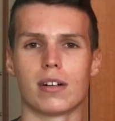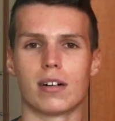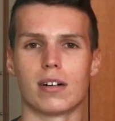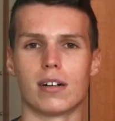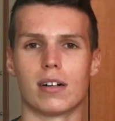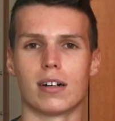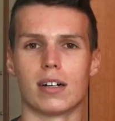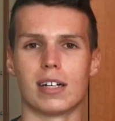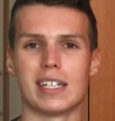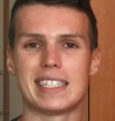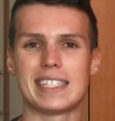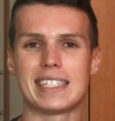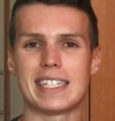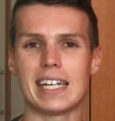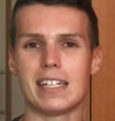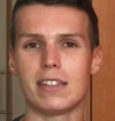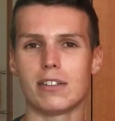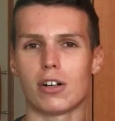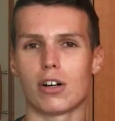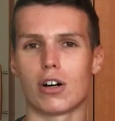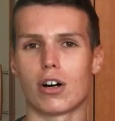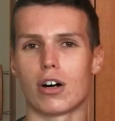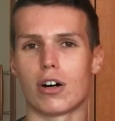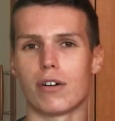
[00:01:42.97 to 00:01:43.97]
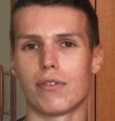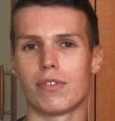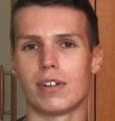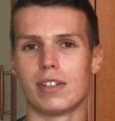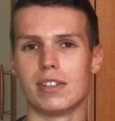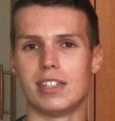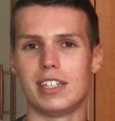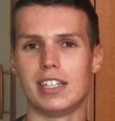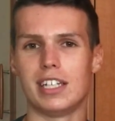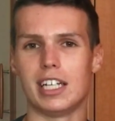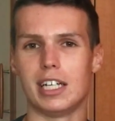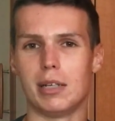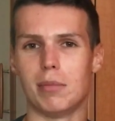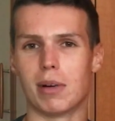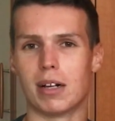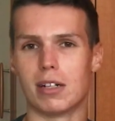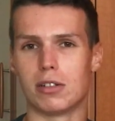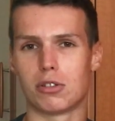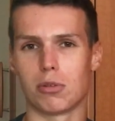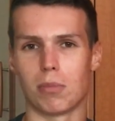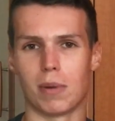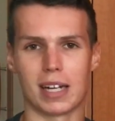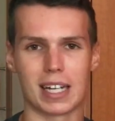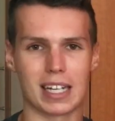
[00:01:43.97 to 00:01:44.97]
uh, send off the
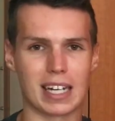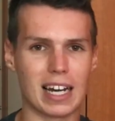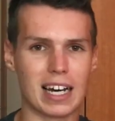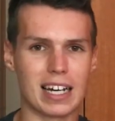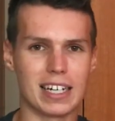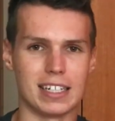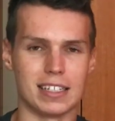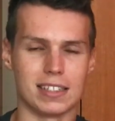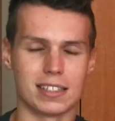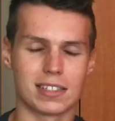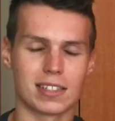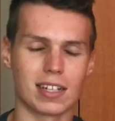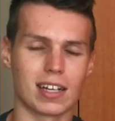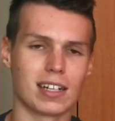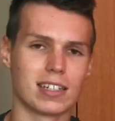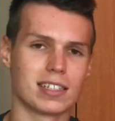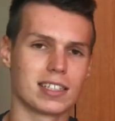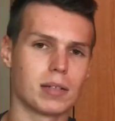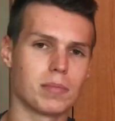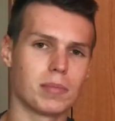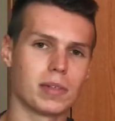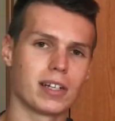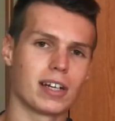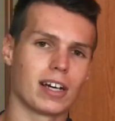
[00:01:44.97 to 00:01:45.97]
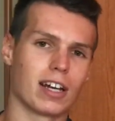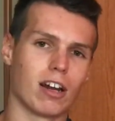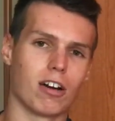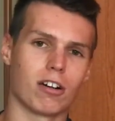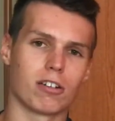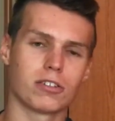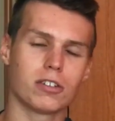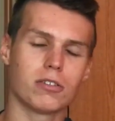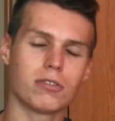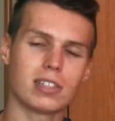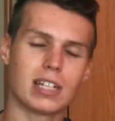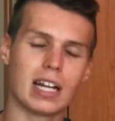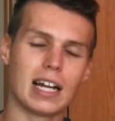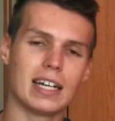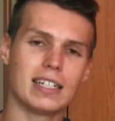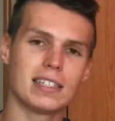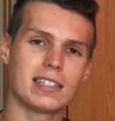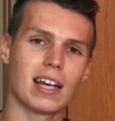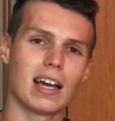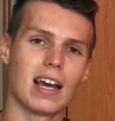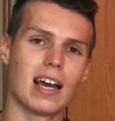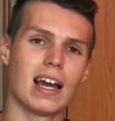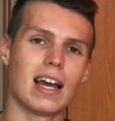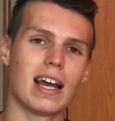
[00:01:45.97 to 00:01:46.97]
email to my clients, something along those
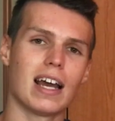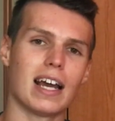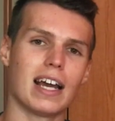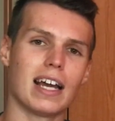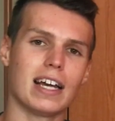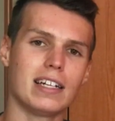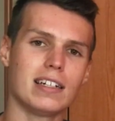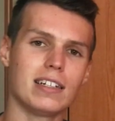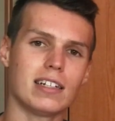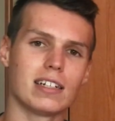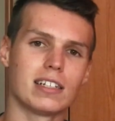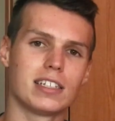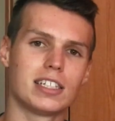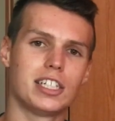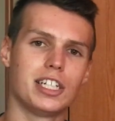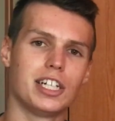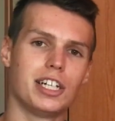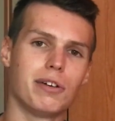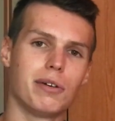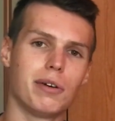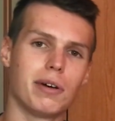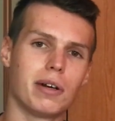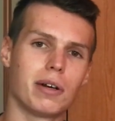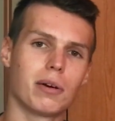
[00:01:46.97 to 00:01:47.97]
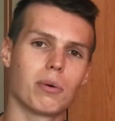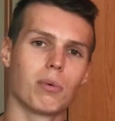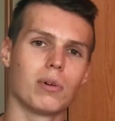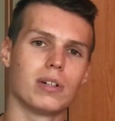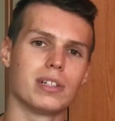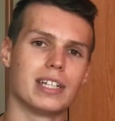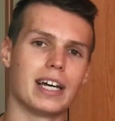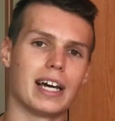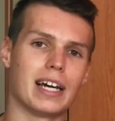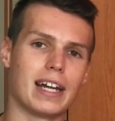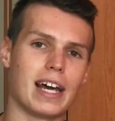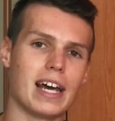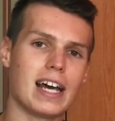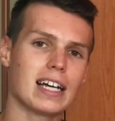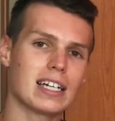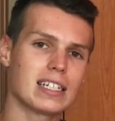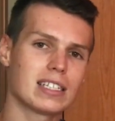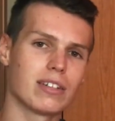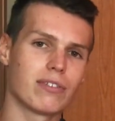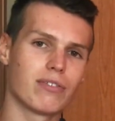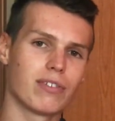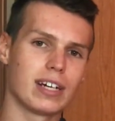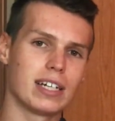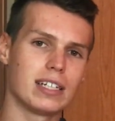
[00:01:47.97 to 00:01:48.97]
lines, and Siri will then
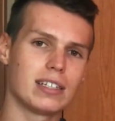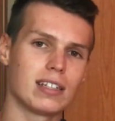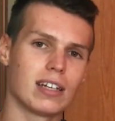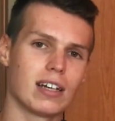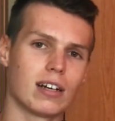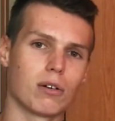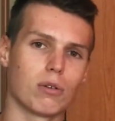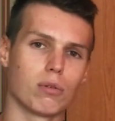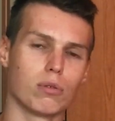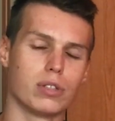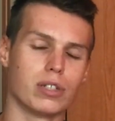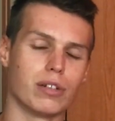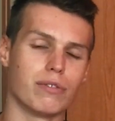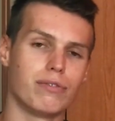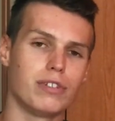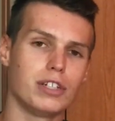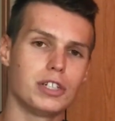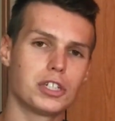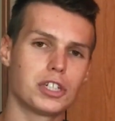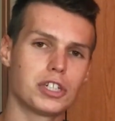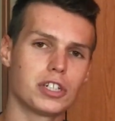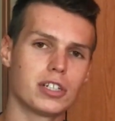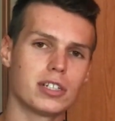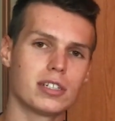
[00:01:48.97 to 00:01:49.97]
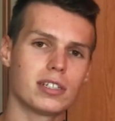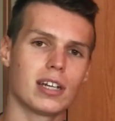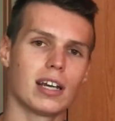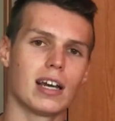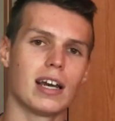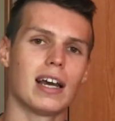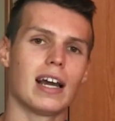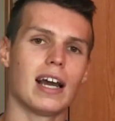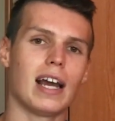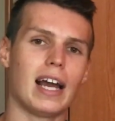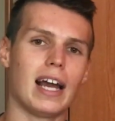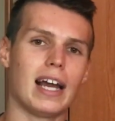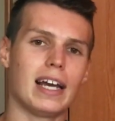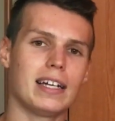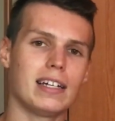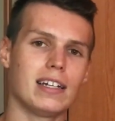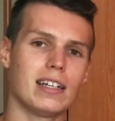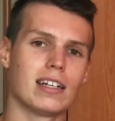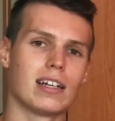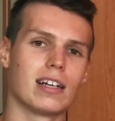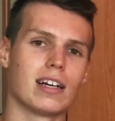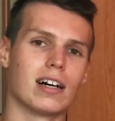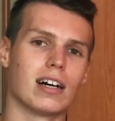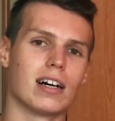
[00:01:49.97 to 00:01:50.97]
activate all the features
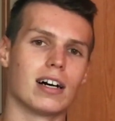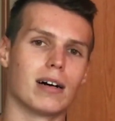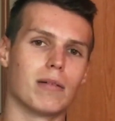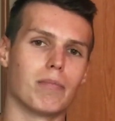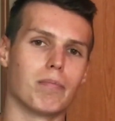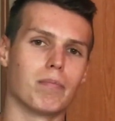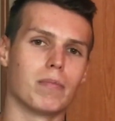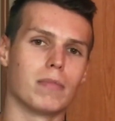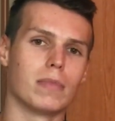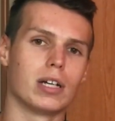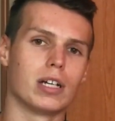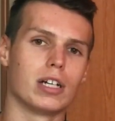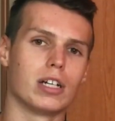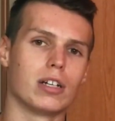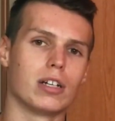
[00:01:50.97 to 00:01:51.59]
and um,